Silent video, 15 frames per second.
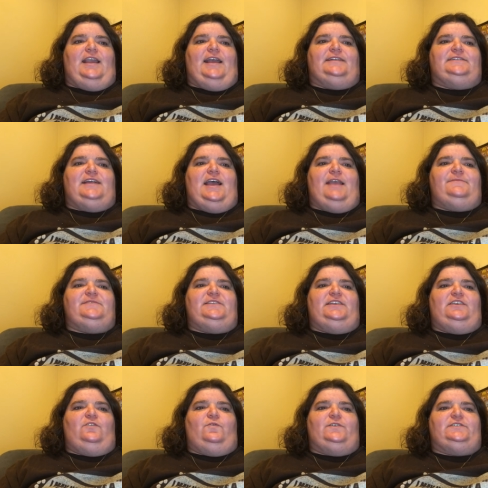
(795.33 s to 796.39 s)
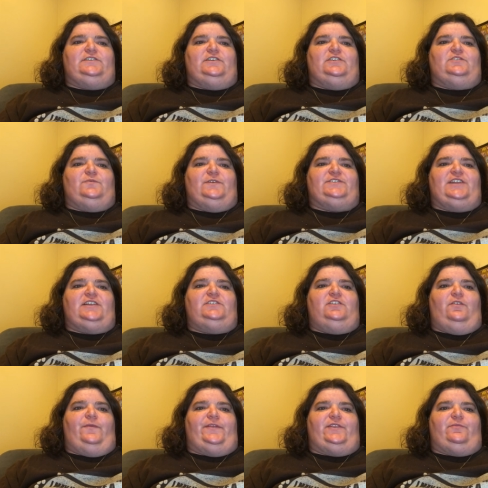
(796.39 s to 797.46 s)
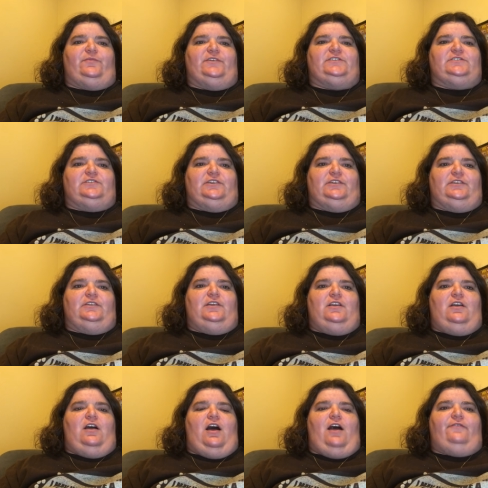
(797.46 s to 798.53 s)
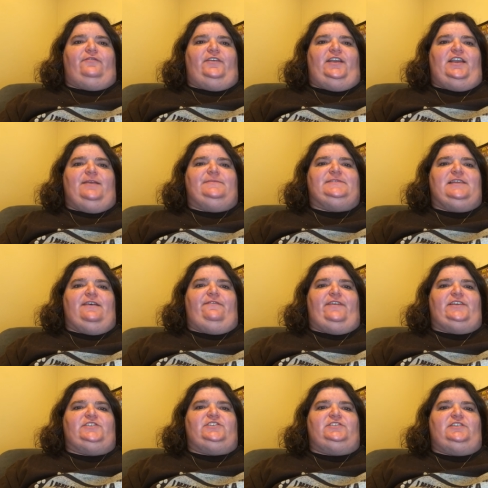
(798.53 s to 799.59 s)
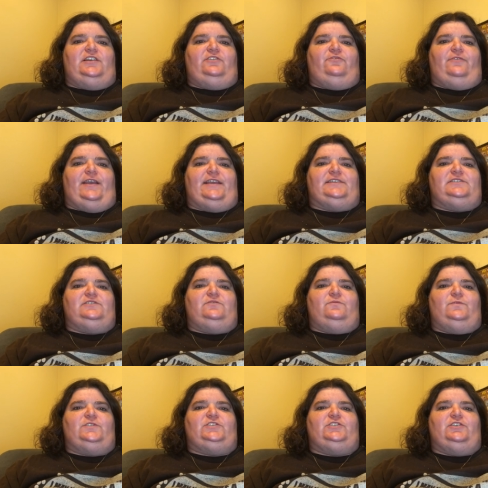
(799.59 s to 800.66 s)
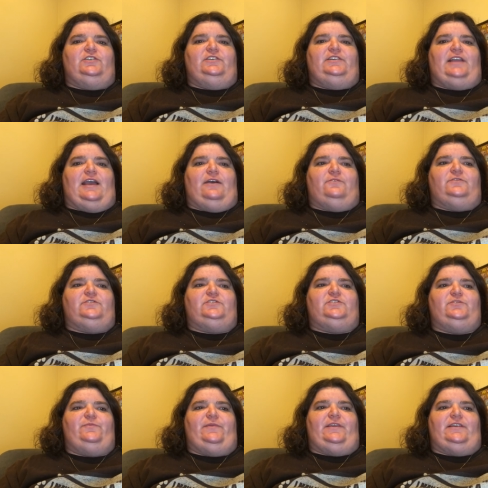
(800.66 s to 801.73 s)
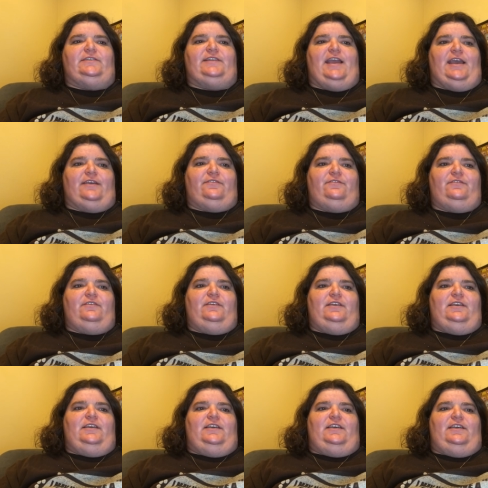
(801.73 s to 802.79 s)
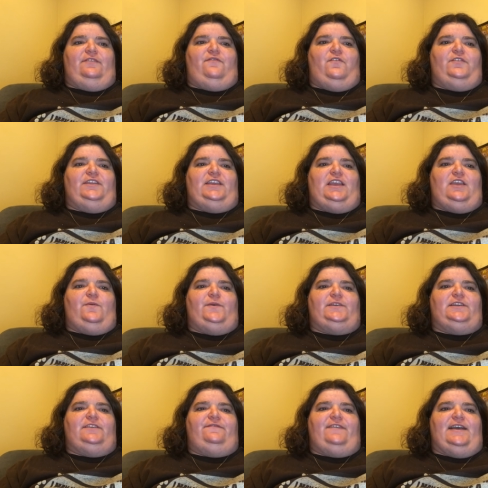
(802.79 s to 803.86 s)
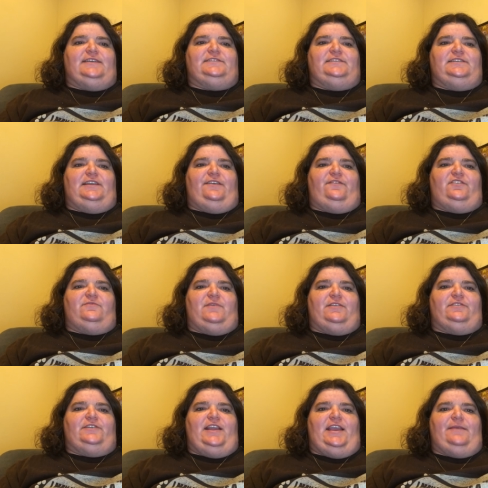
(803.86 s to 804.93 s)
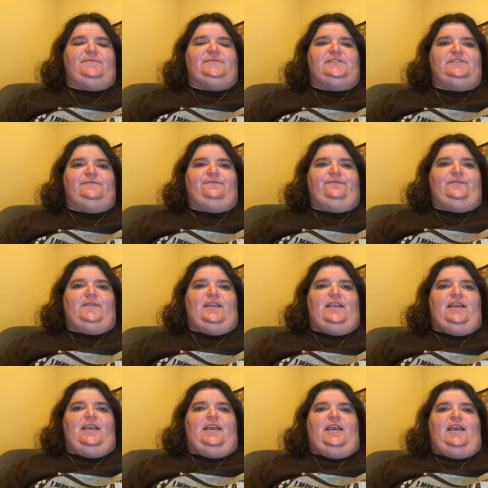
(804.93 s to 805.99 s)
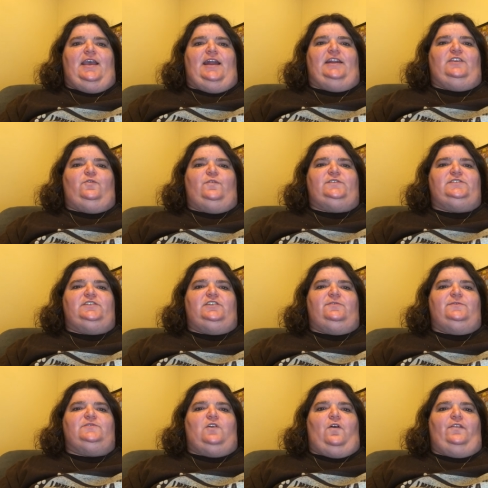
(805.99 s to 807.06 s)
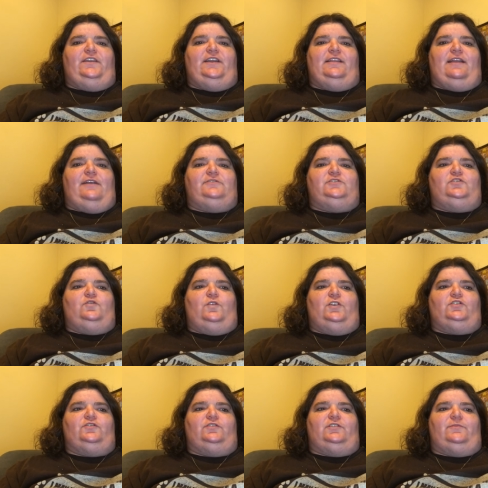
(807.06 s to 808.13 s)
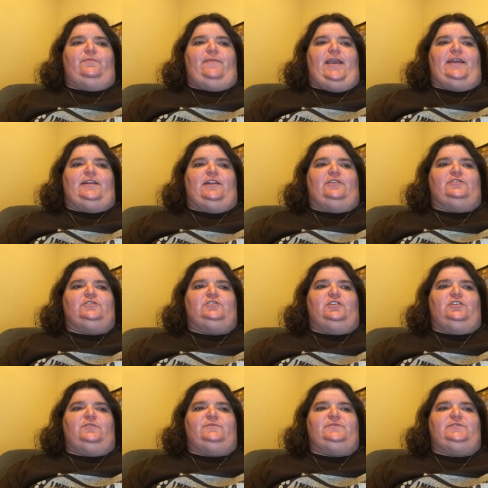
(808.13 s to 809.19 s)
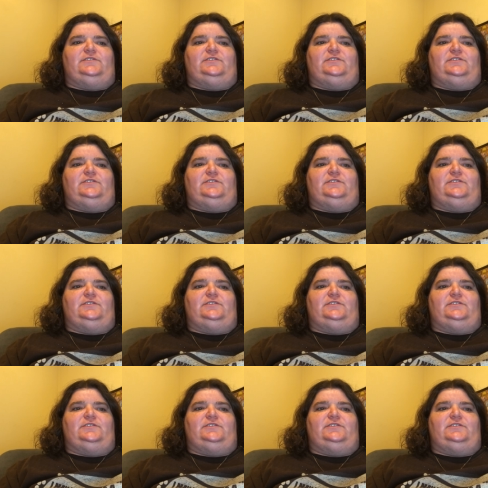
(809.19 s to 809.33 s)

At times, the inquisitors were gentle with a prisoner, offering him salvation and grace, which turned out to mean death, if only he would confess and give them other names. An inquisitor was only allowed to torture a man under certain